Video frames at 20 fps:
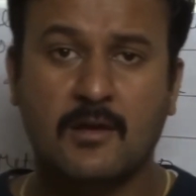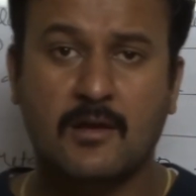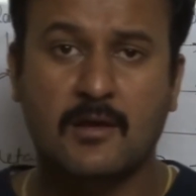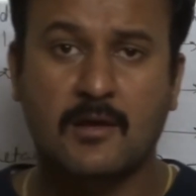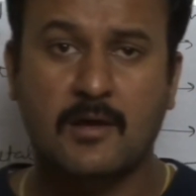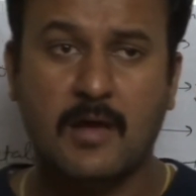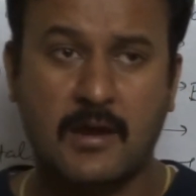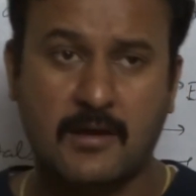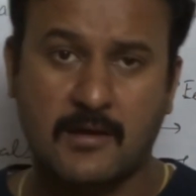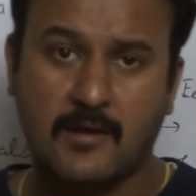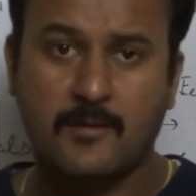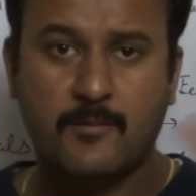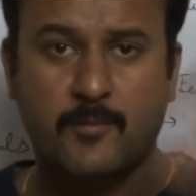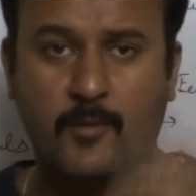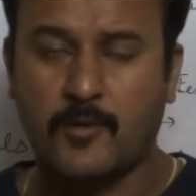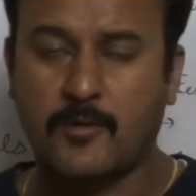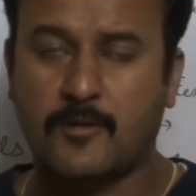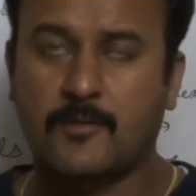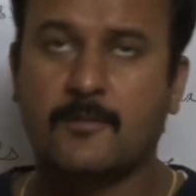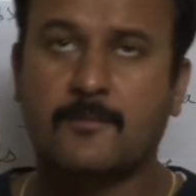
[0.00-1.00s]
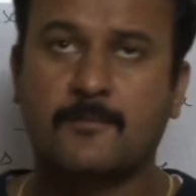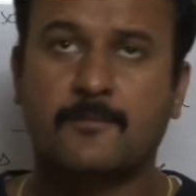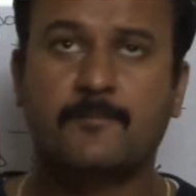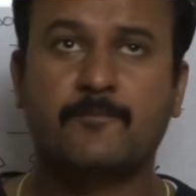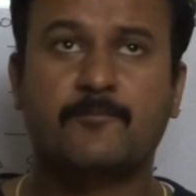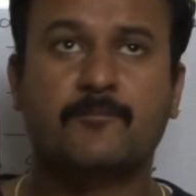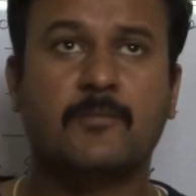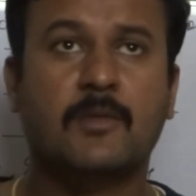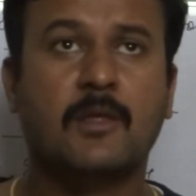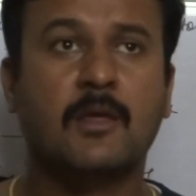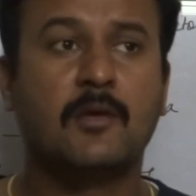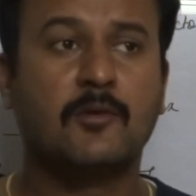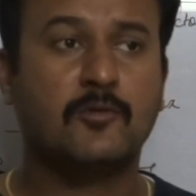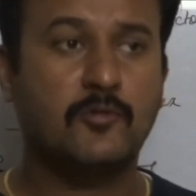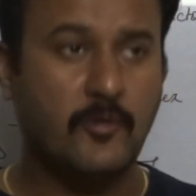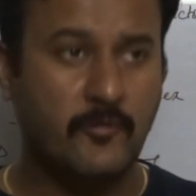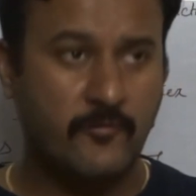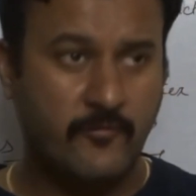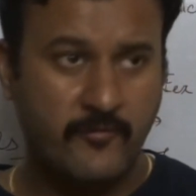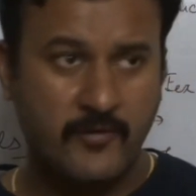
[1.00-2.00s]
at any point. So
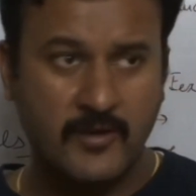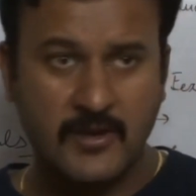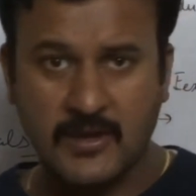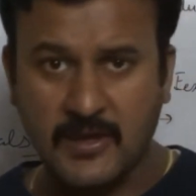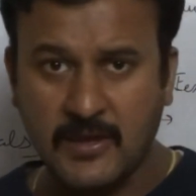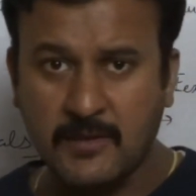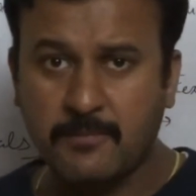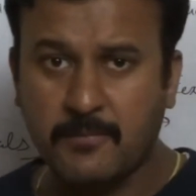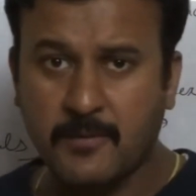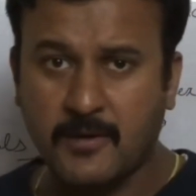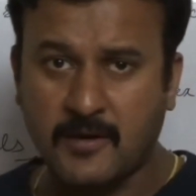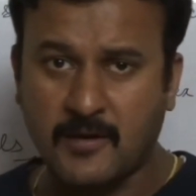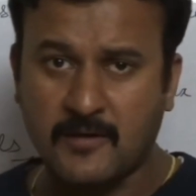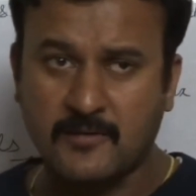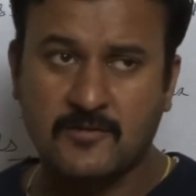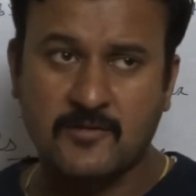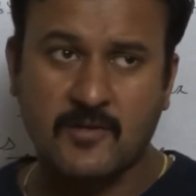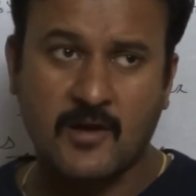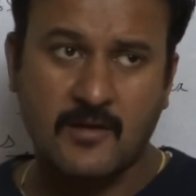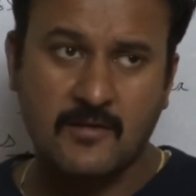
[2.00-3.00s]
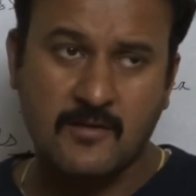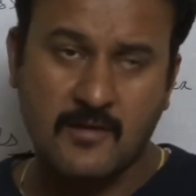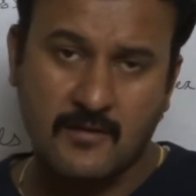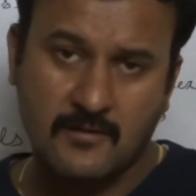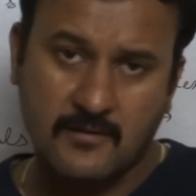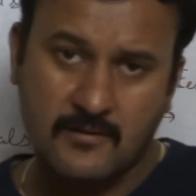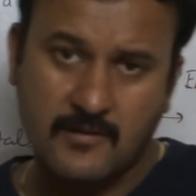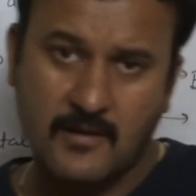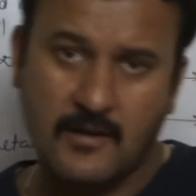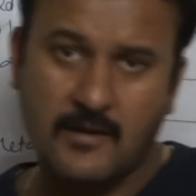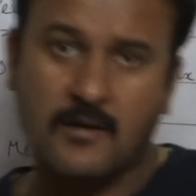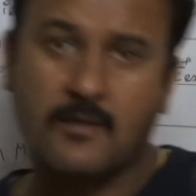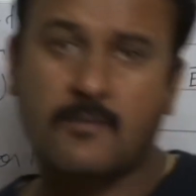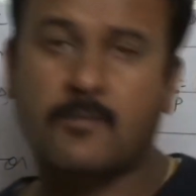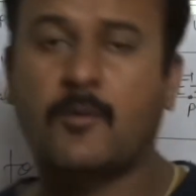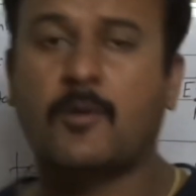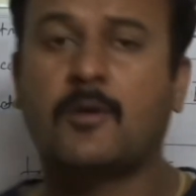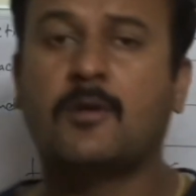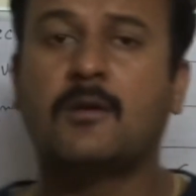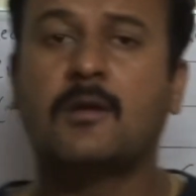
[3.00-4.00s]
if we keep a test charge at center
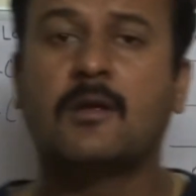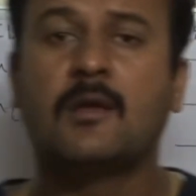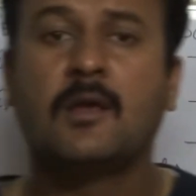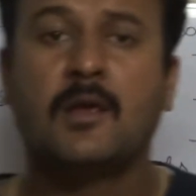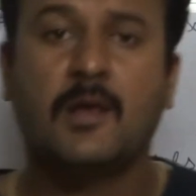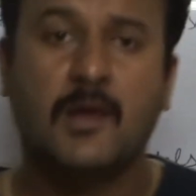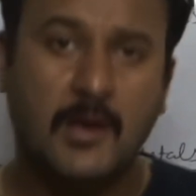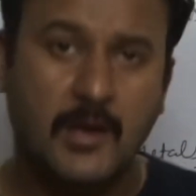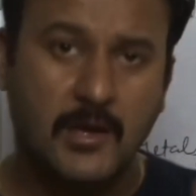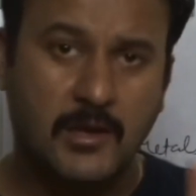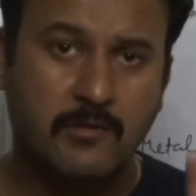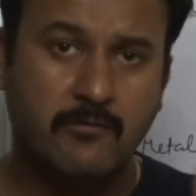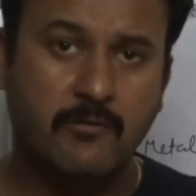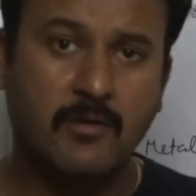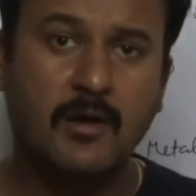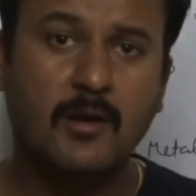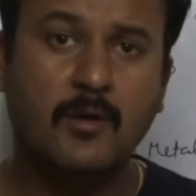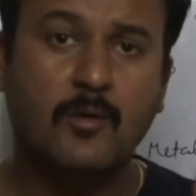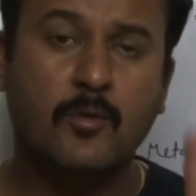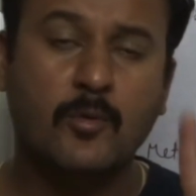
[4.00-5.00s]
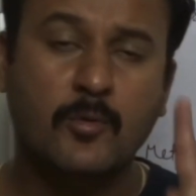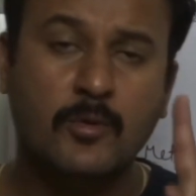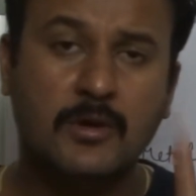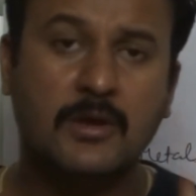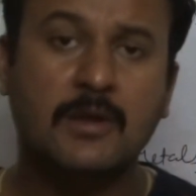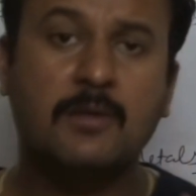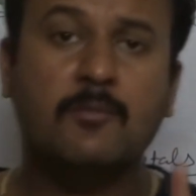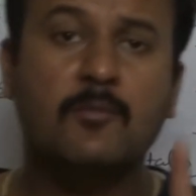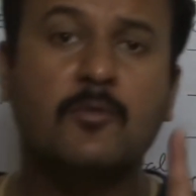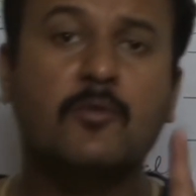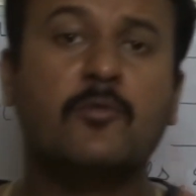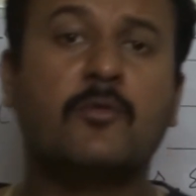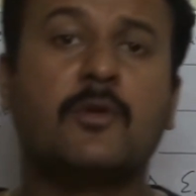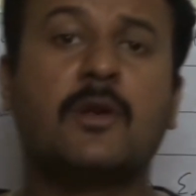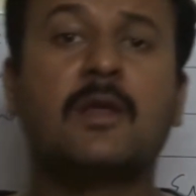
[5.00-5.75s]
point, it will only move in a